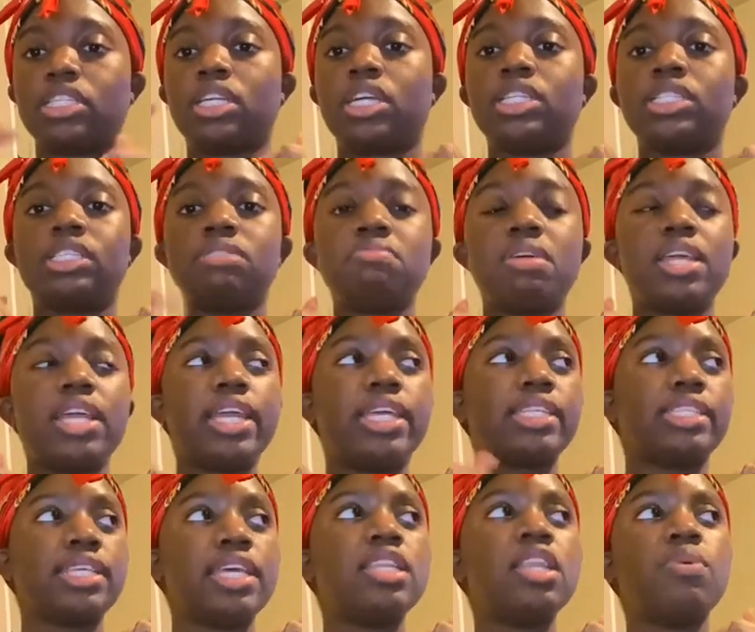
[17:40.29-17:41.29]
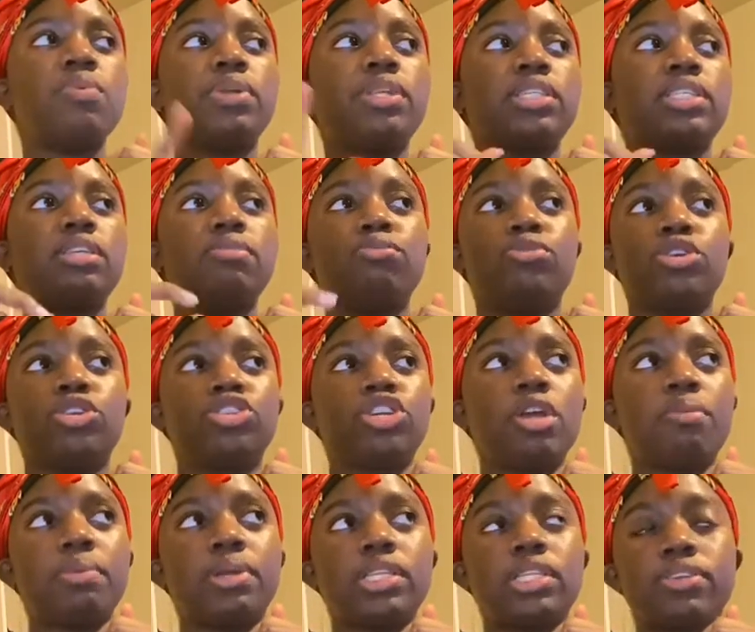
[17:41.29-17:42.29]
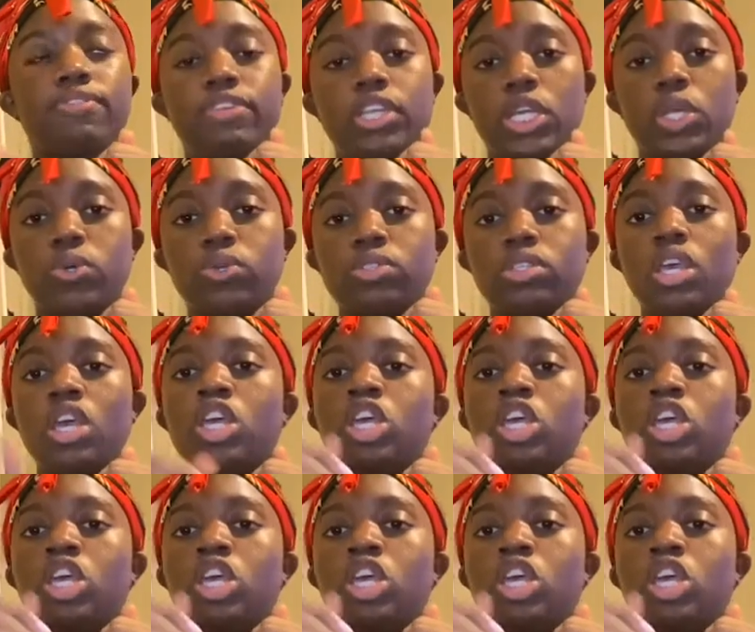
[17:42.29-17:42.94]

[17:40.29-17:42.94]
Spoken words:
because somebody has said they want to see more charm bracelet videos.